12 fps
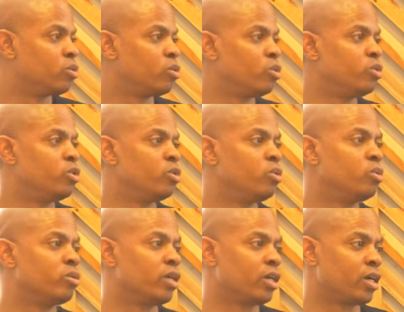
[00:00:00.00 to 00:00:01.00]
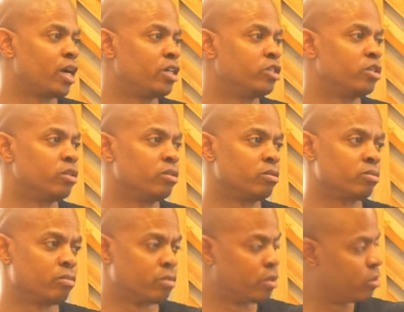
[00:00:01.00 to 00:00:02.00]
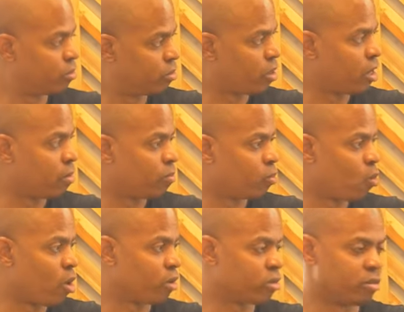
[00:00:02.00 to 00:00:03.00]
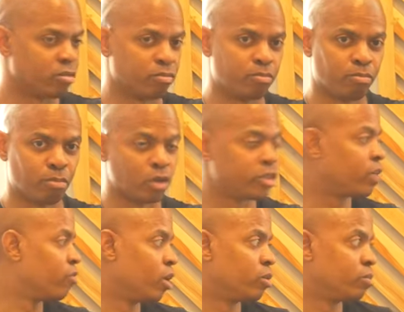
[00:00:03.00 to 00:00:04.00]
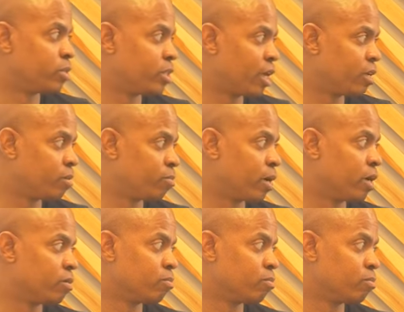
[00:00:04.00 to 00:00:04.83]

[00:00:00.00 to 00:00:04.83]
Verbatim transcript: Hoodoo and Conjure um, work, the multi-volume set by